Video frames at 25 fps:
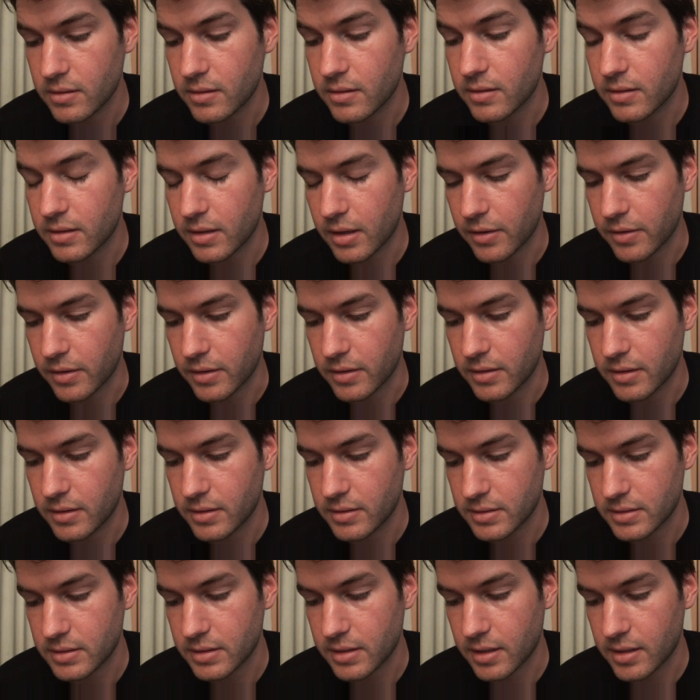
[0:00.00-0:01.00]
"Garrett,
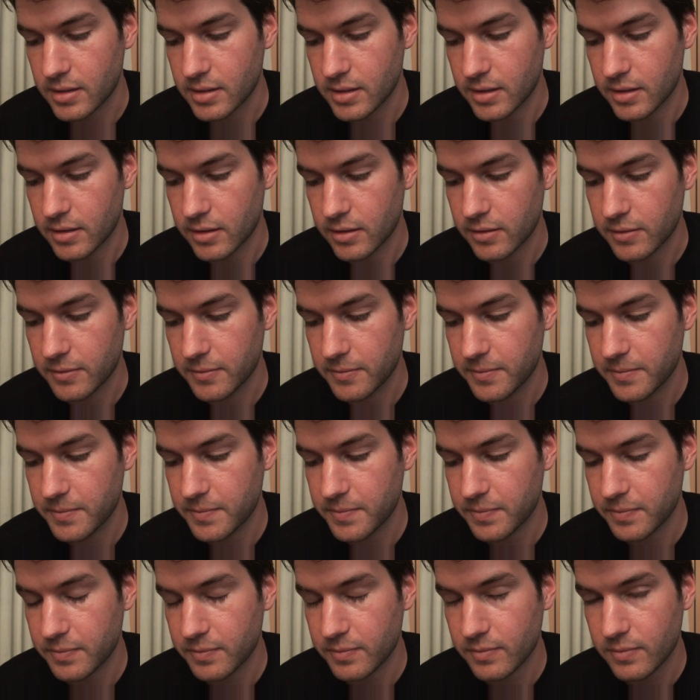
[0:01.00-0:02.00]
stay here.
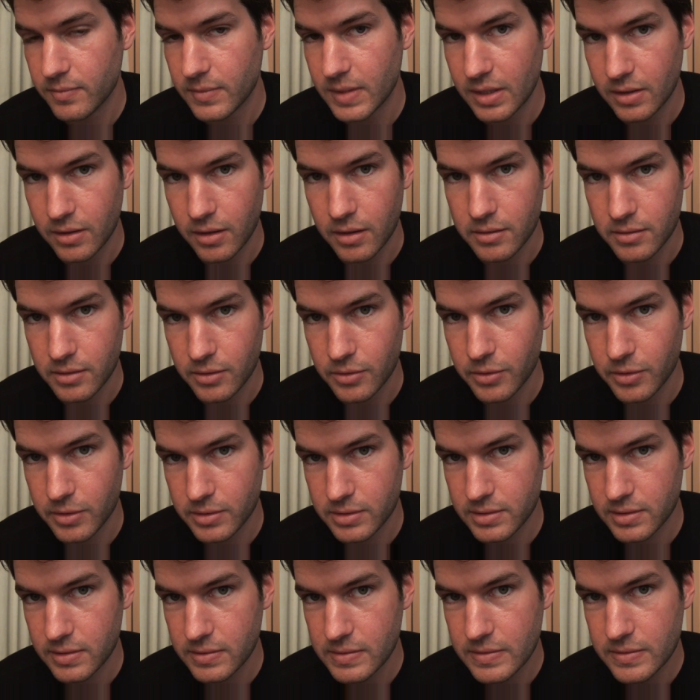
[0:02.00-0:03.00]
Guard the
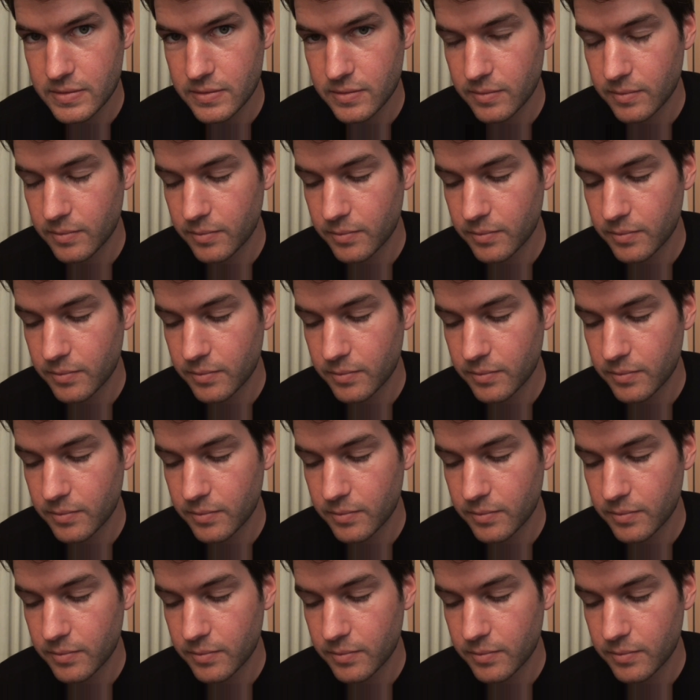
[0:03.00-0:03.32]
horses."